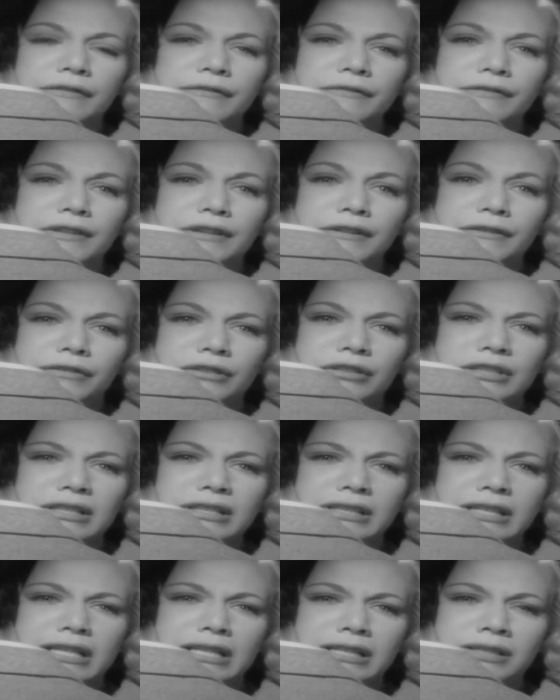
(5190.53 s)
If, if
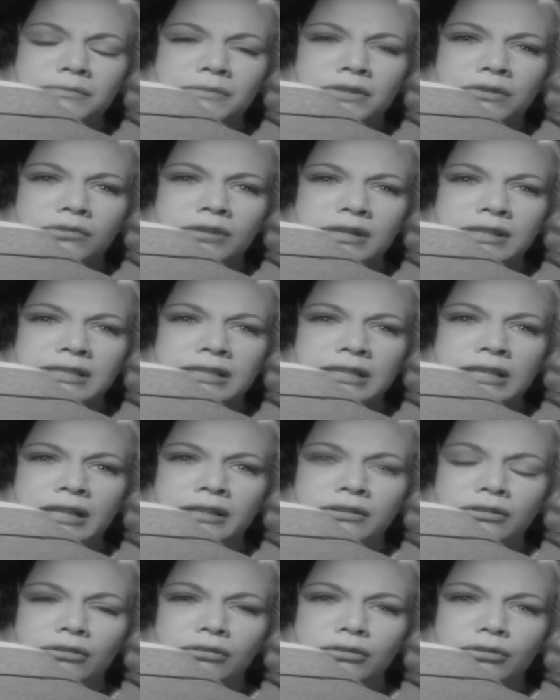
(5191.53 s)
you'll just kiss me once
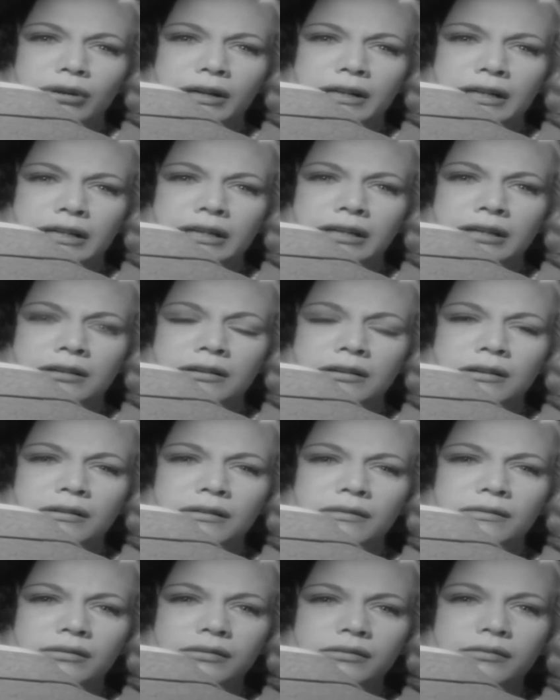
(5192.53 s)
and then go quickly.
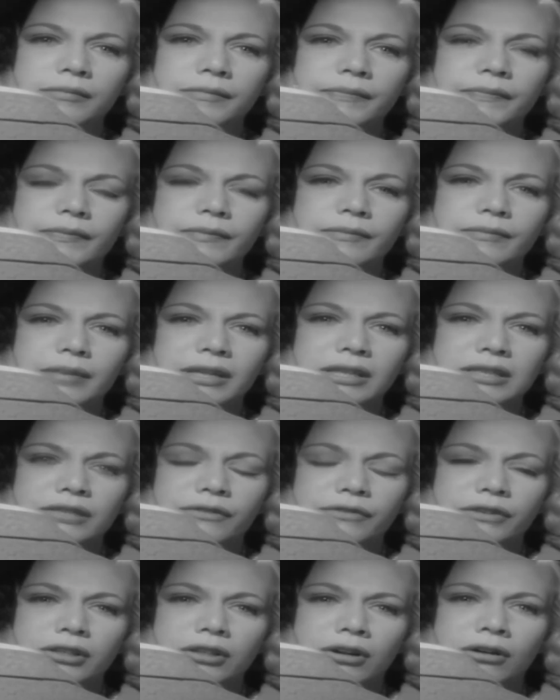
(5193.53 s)

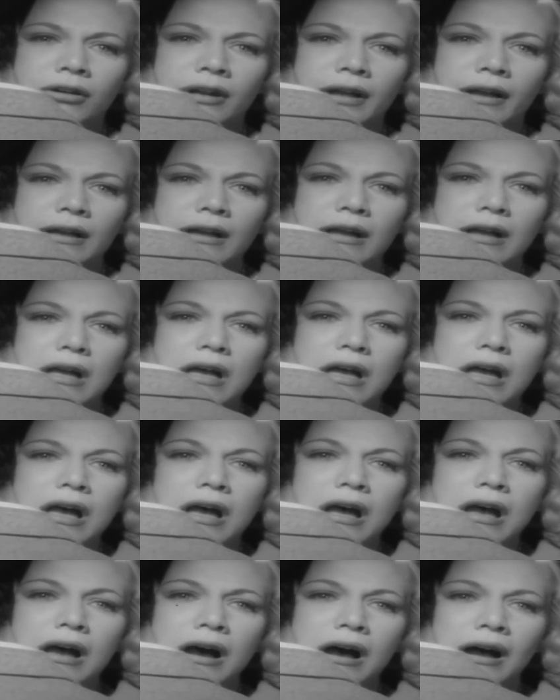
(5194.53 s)
Because if you don't,
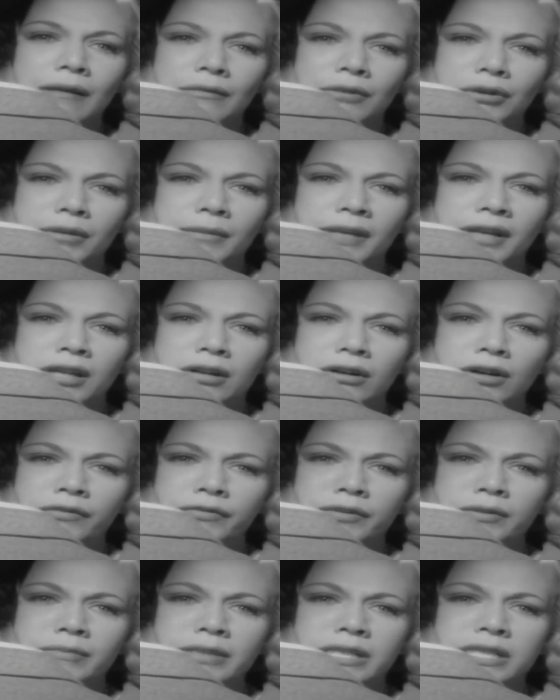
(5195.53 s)
I'm gonna make
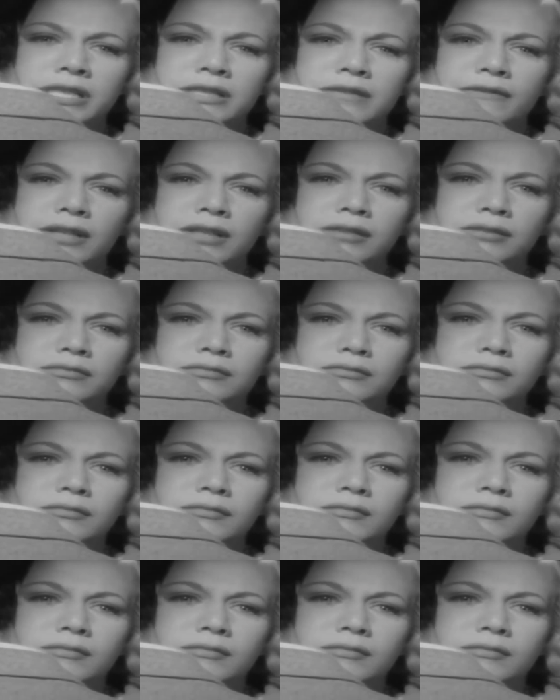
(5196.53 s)
an awful mess of it.